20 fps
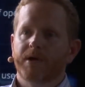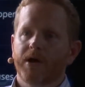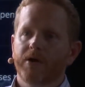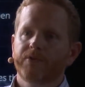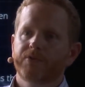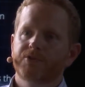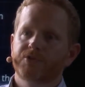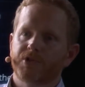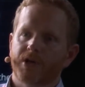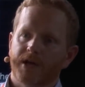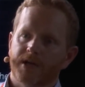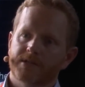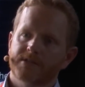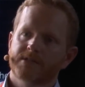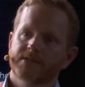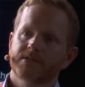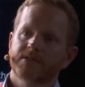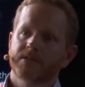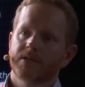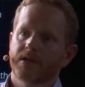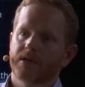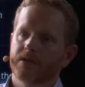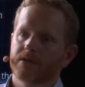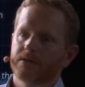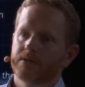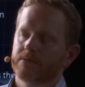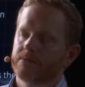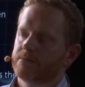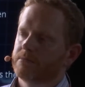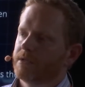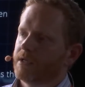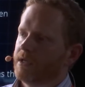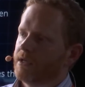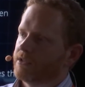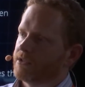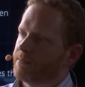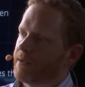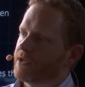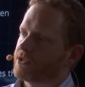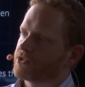health checks
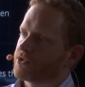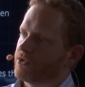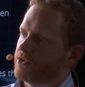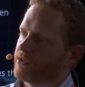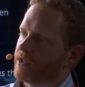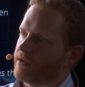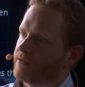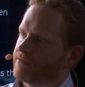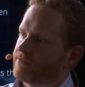to make sure that,